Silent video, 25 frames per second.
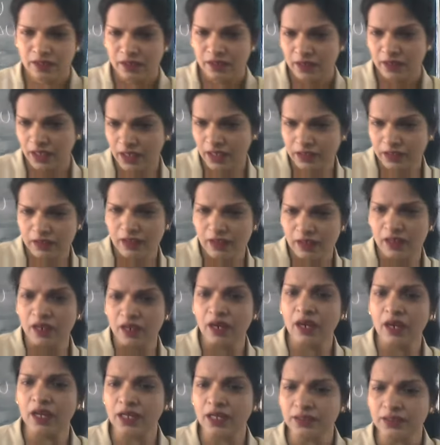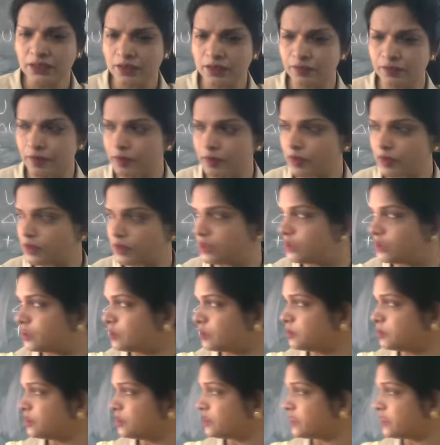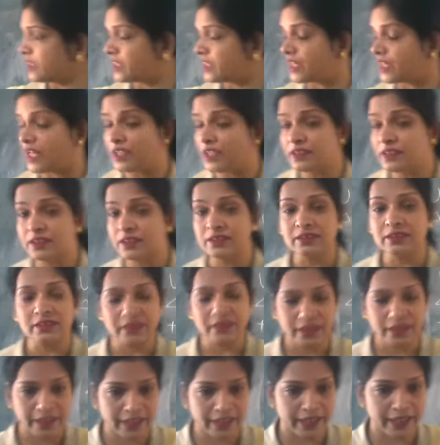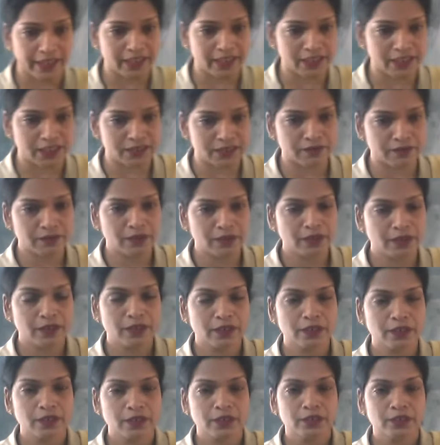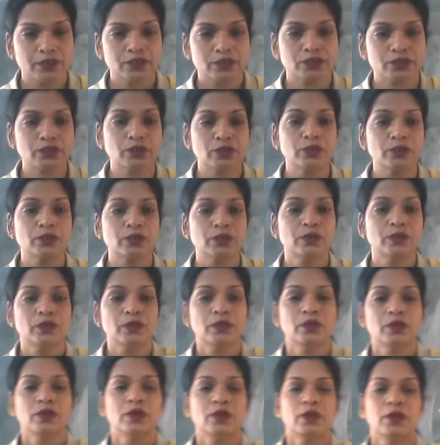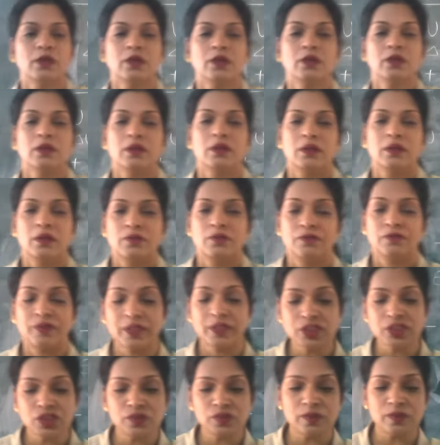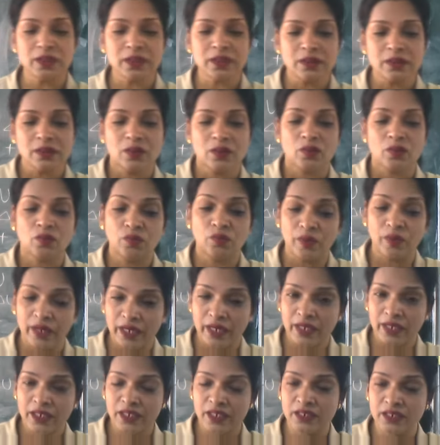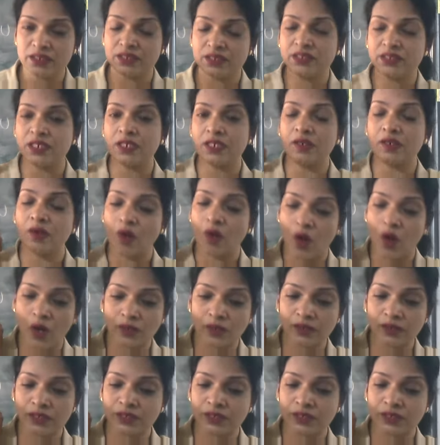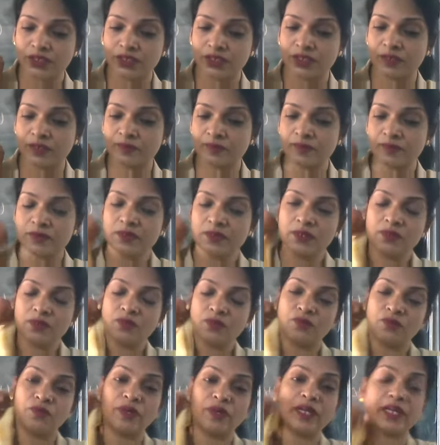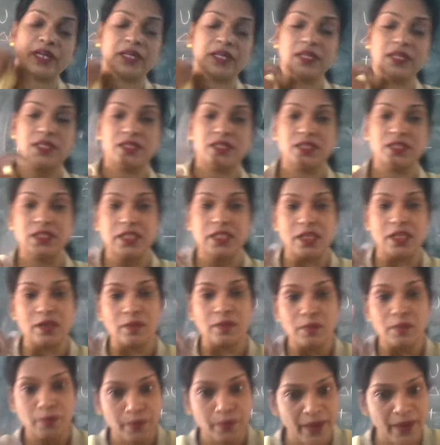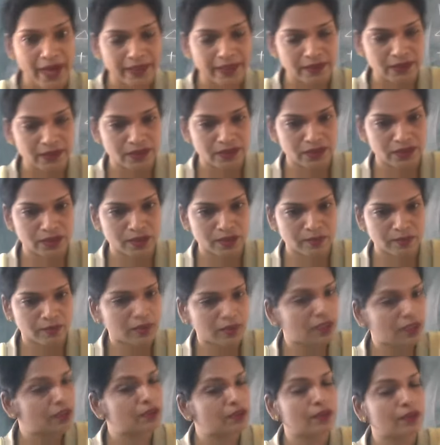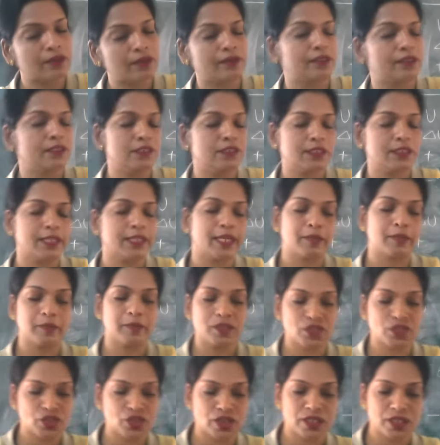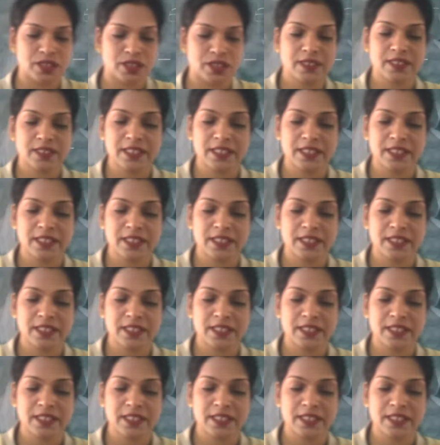Heat released from the system is taken as negative. So first one, work is done on the system, work is done by the system. Internal energy can be changed.